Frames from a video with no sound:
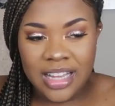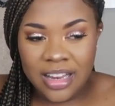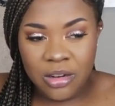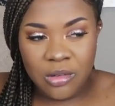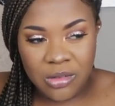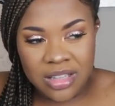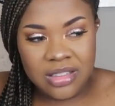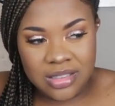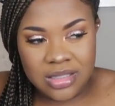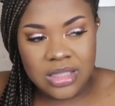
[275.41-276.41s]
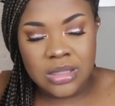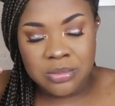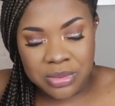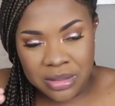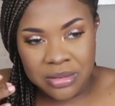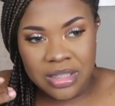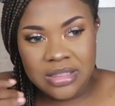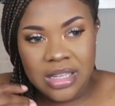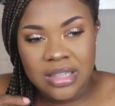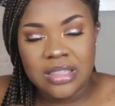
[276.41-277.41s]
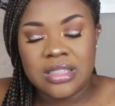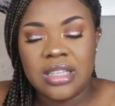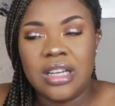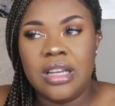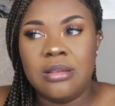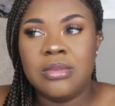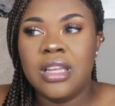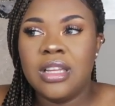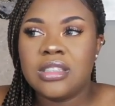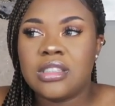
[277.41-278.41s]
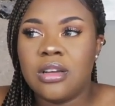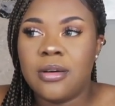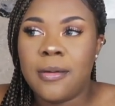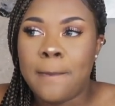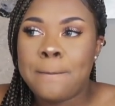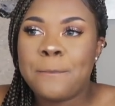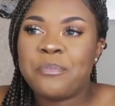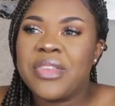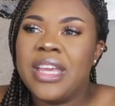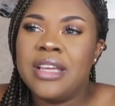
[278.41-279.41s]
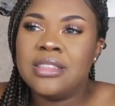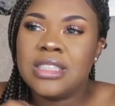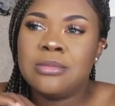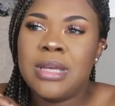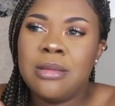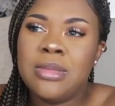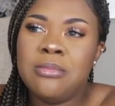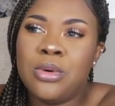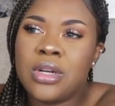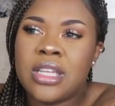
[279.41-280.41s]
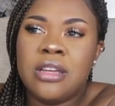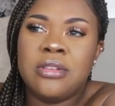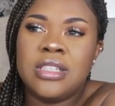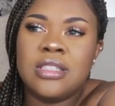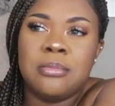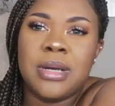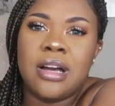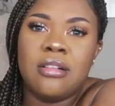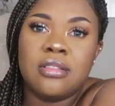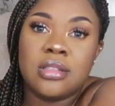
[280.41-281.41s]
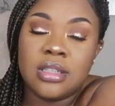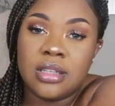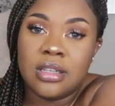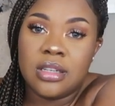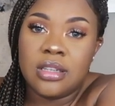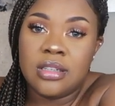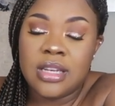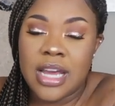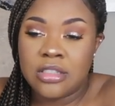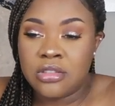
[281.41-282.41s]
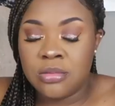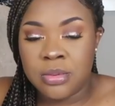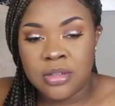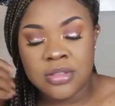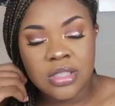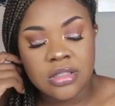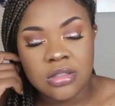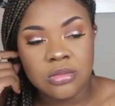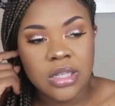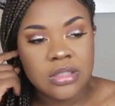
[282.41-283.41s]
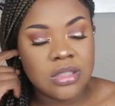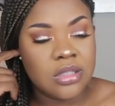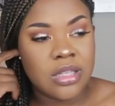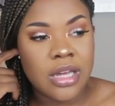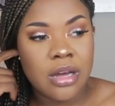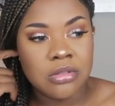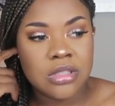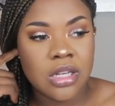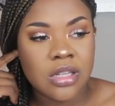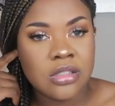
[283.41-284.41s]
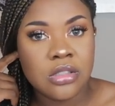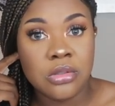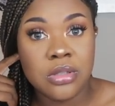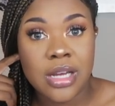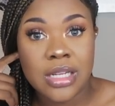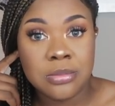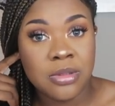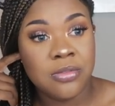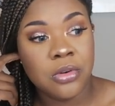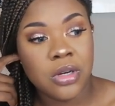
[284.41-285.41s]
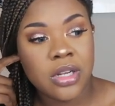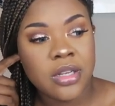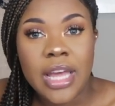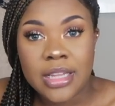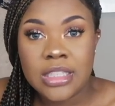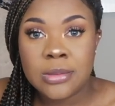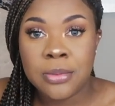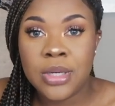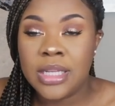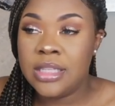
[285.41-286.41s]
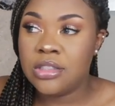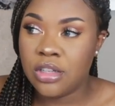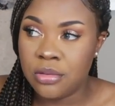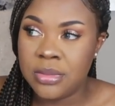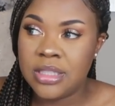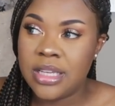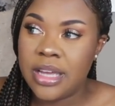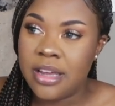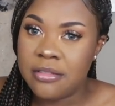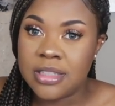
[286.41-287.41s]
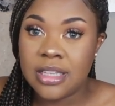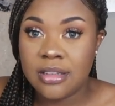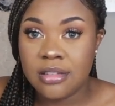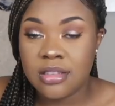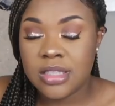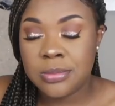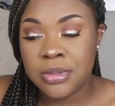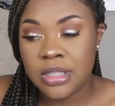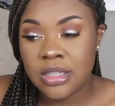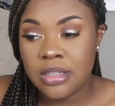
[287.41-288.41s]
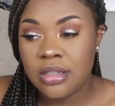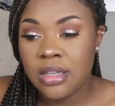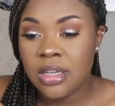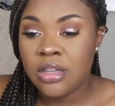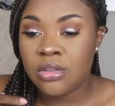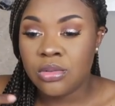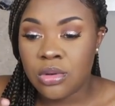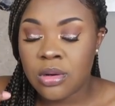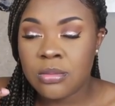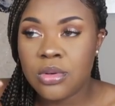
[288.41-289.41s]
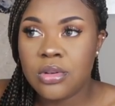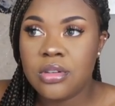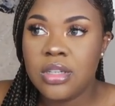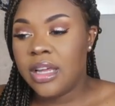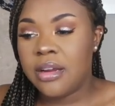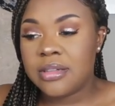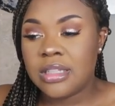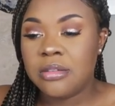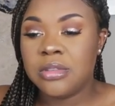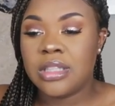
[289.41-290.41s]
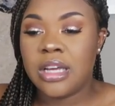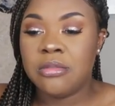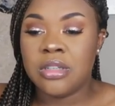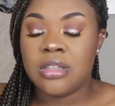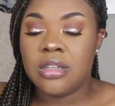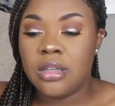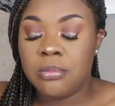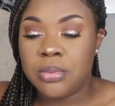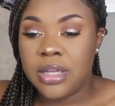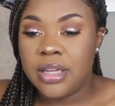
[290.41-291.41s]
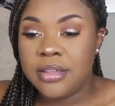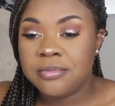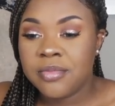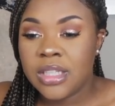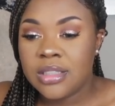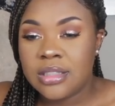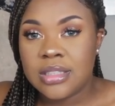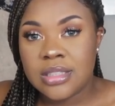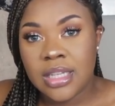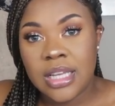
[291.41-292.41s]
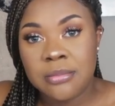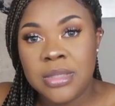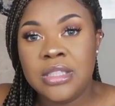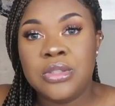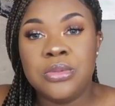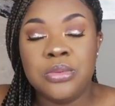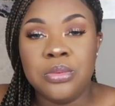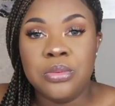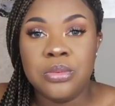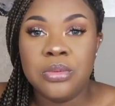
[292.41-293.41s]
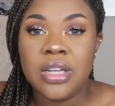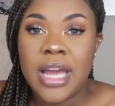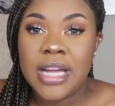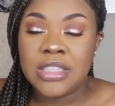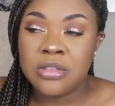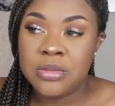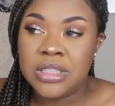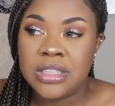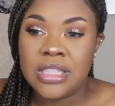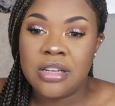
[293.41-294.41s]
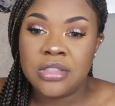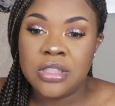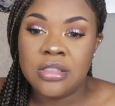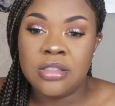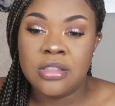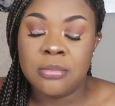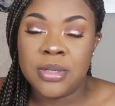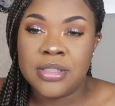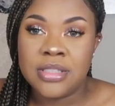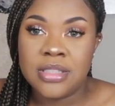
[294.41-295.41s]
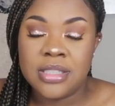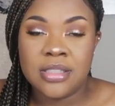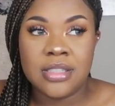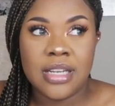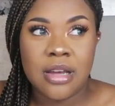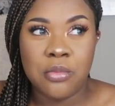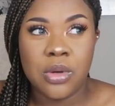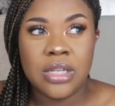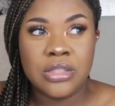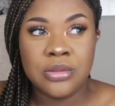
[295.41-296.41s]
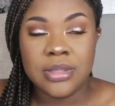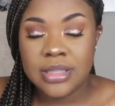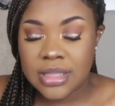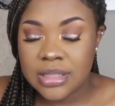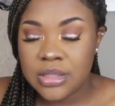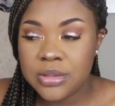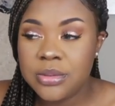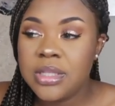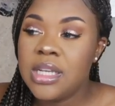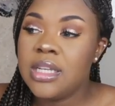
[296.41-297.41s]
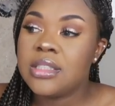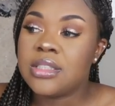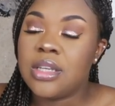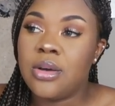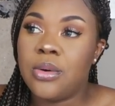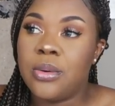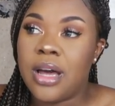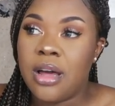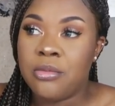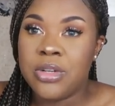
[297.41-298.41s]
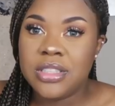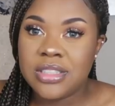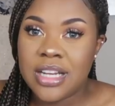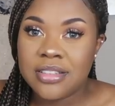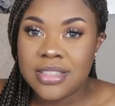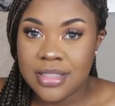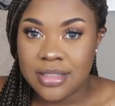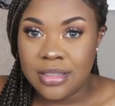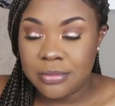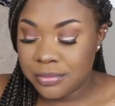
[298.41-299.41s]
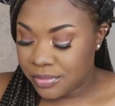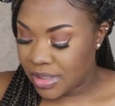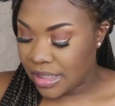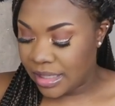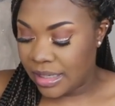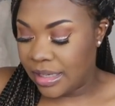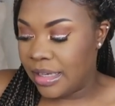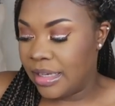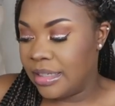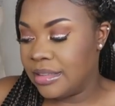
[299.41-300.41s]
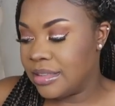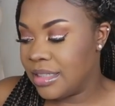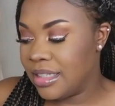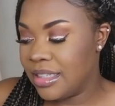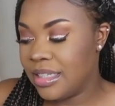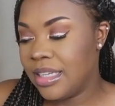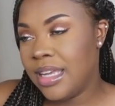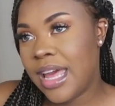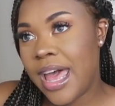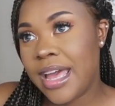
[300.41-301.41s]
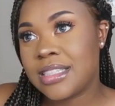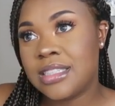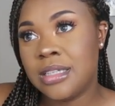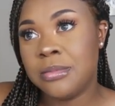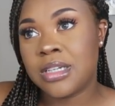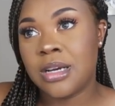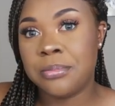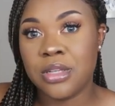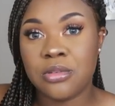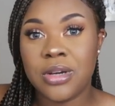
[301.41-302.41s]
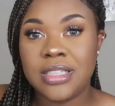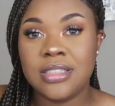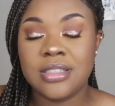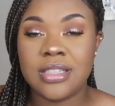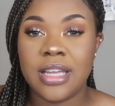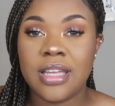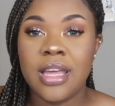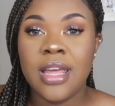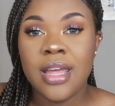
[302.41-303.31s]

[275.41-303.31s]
I don't want this experience at this time. So it just made me more curious about the natural birth situation that I was talking to you guys before. At this point, he told me that everything looks pretty normal. Everything with that went good, but this led me to actually reaching out to the birthing center that I wanted to look into. So I reached out to them and asked them a couple of questions like,